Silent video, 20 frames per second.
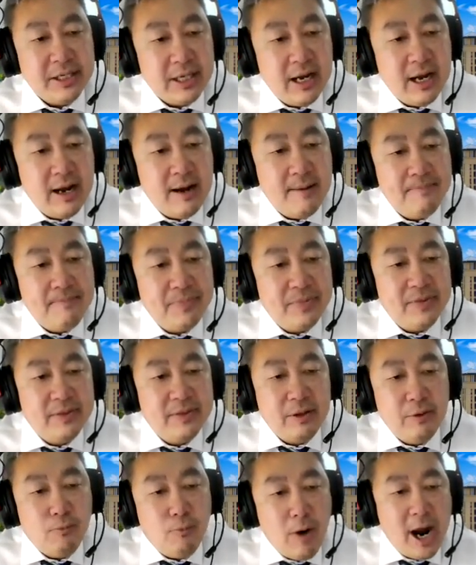
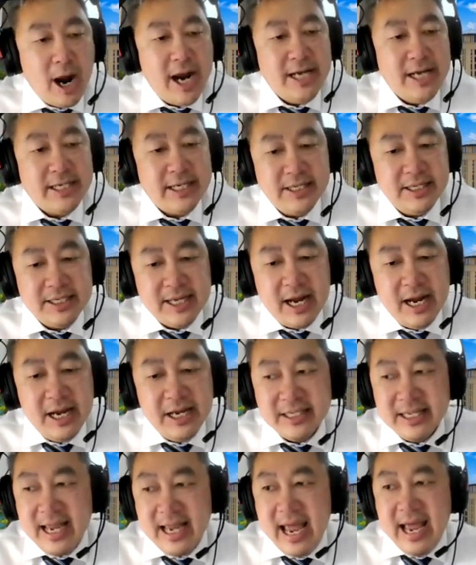The Y
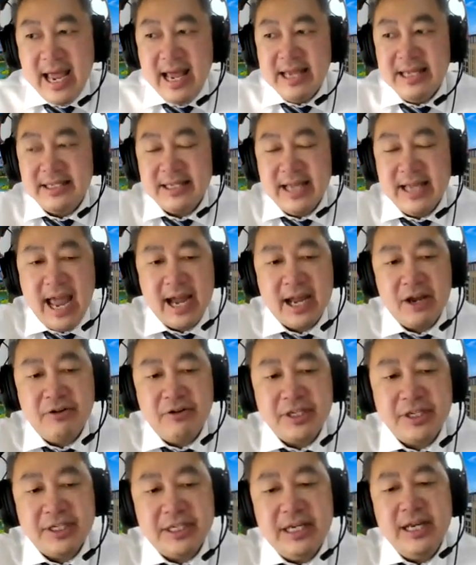size is the
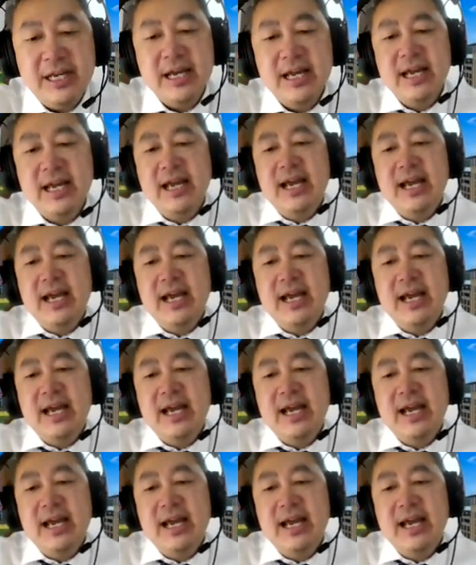accuracy.